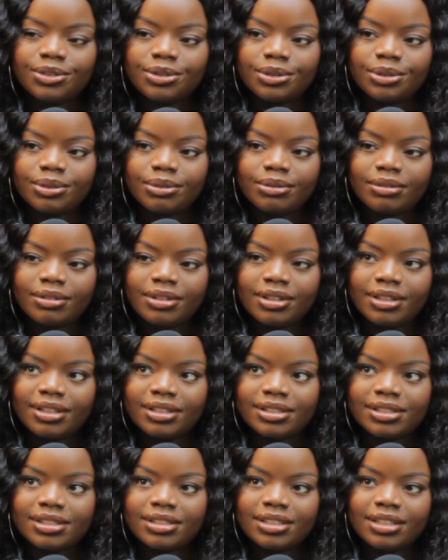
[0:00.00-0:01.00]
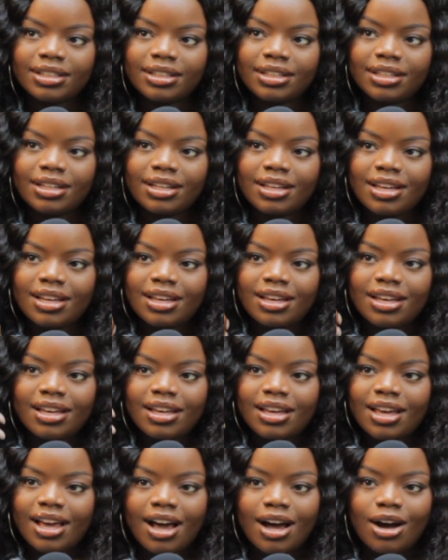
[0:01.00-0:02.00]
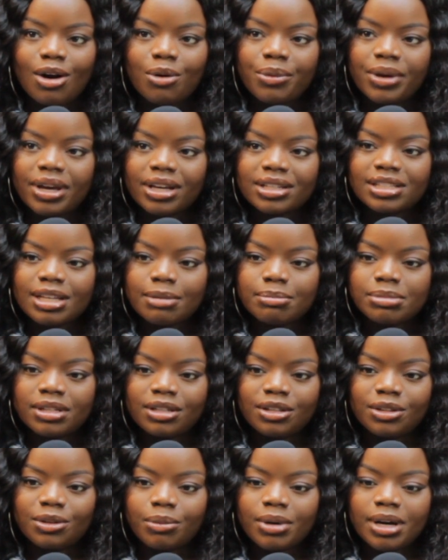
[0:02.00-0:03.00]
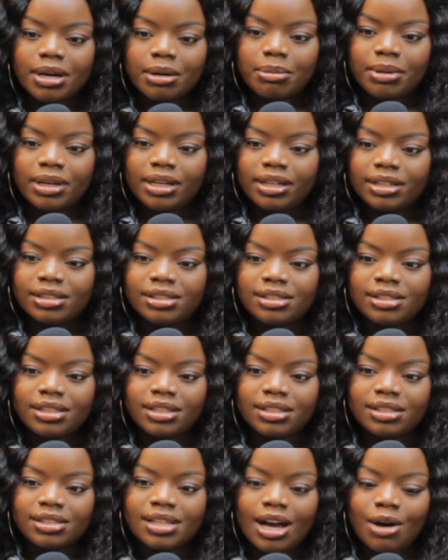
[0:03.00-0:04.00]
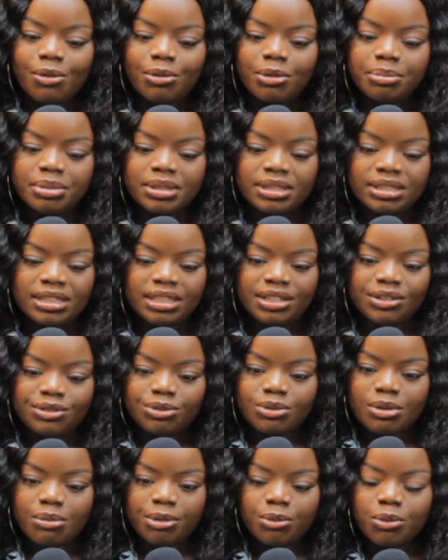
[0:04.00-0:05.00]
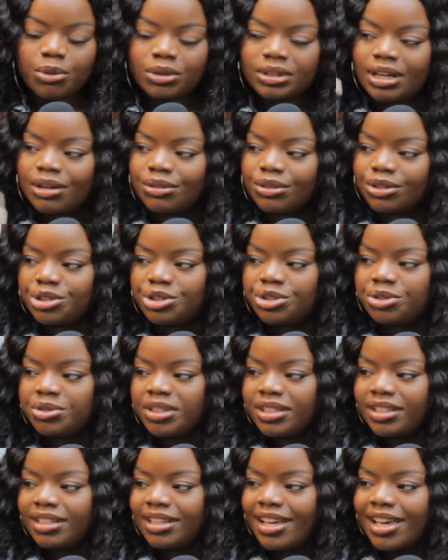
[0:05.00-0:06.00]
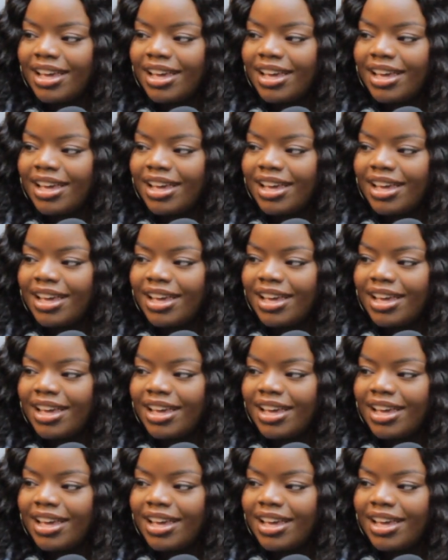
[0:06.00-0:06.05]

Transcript: you know it's how we're accepted in the workplace. It's how we're perceived when we walk down the street.